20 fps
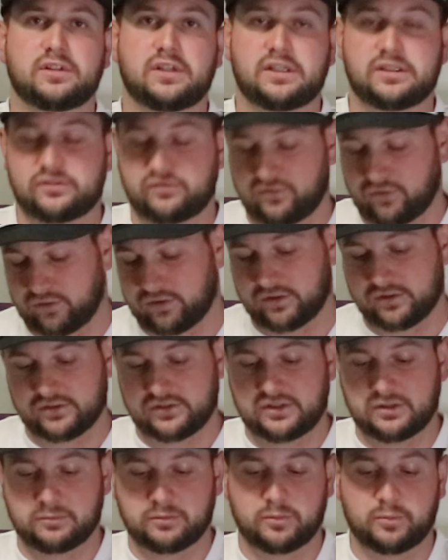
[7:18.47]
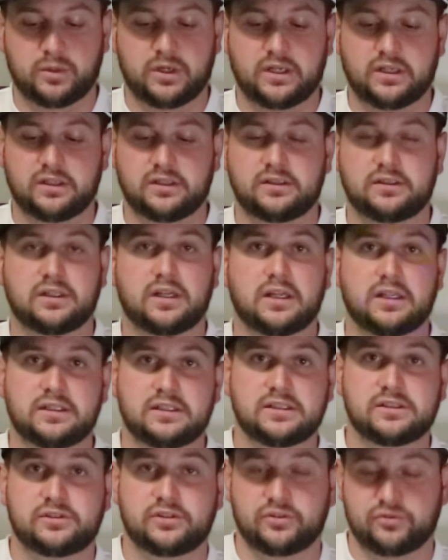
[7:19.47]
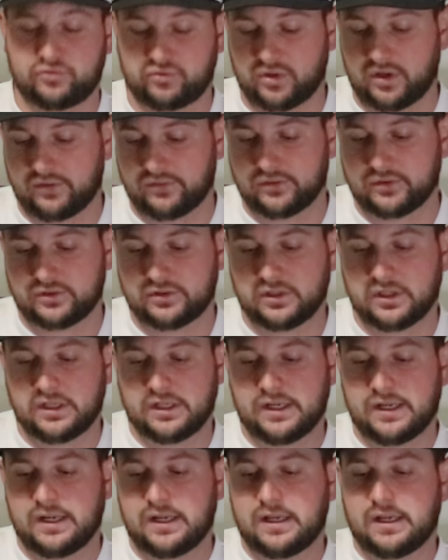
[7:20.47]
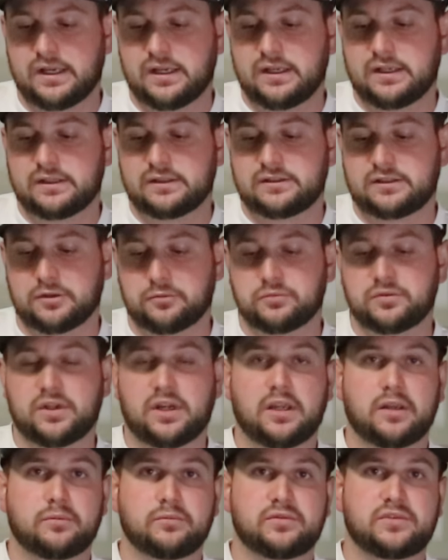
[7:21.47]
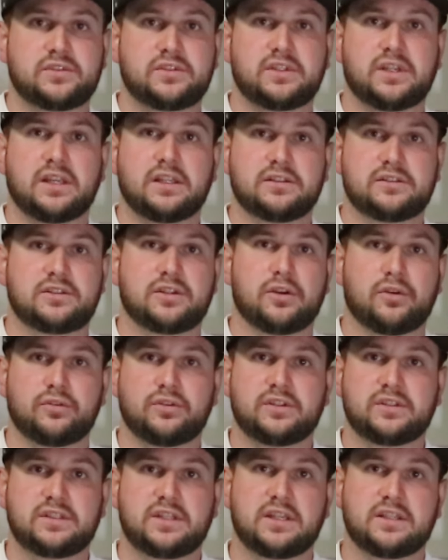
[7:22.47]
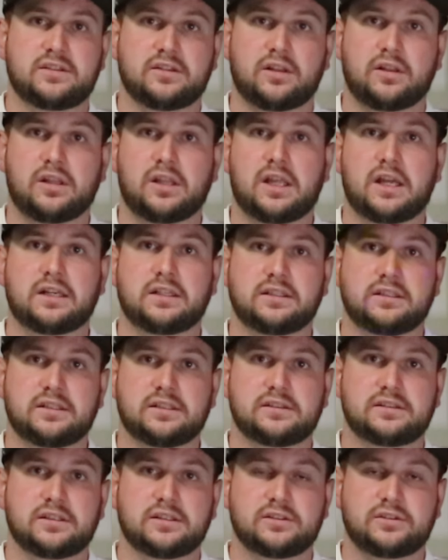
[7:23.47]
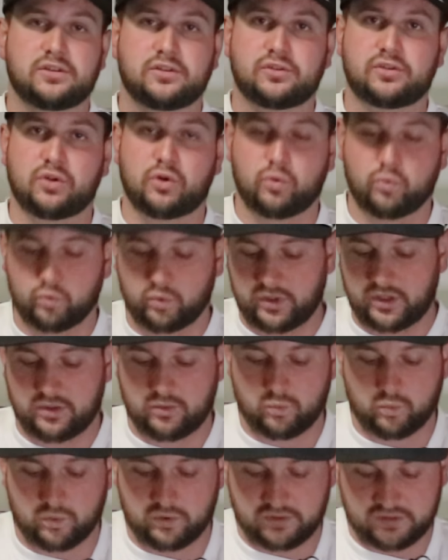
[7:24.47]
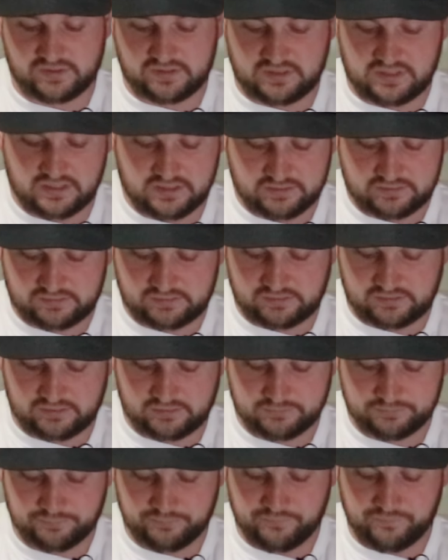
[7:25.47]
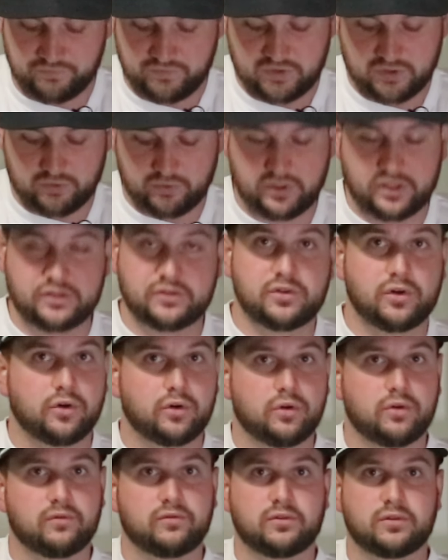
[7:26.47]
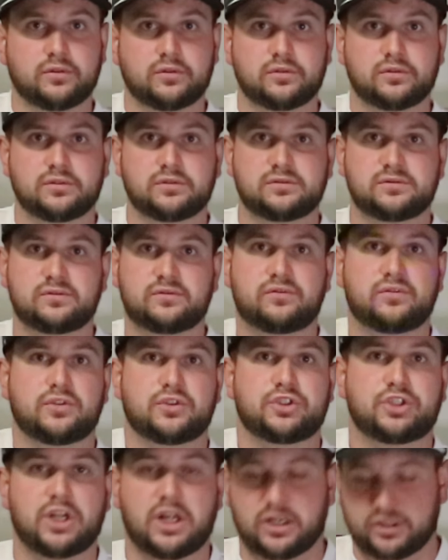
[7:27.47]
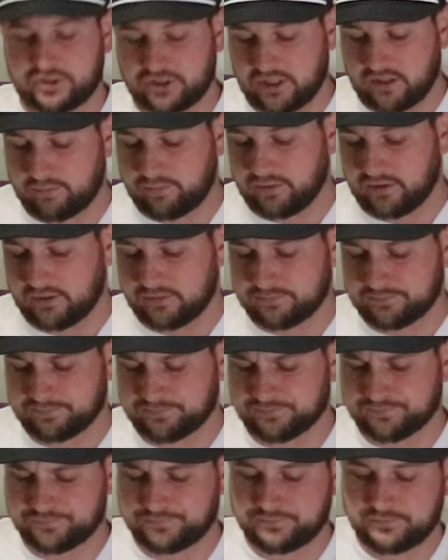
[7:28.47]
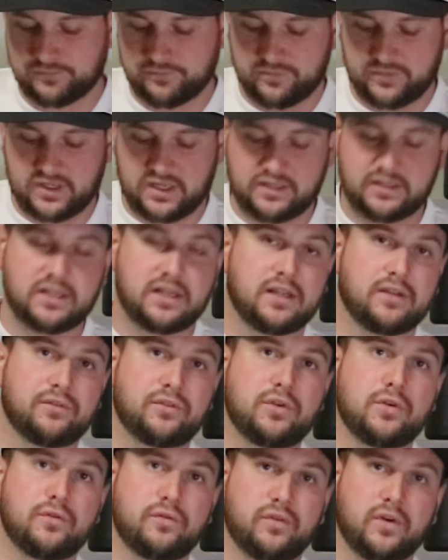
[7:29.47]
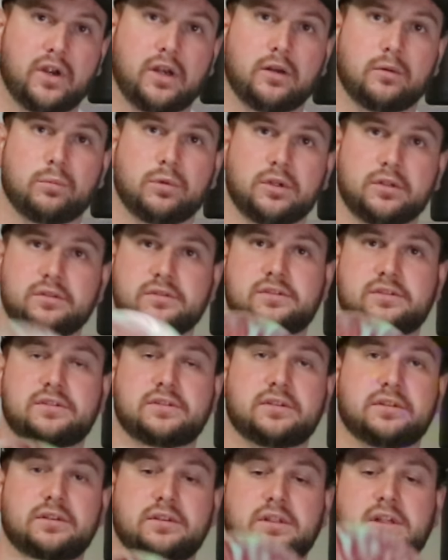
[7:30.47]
as far as some of my distance drivers sometimes. And so this gets a lot of distance, so it's a great woods disc, great turnover for shot shaping. And then I have 2 Firebirds.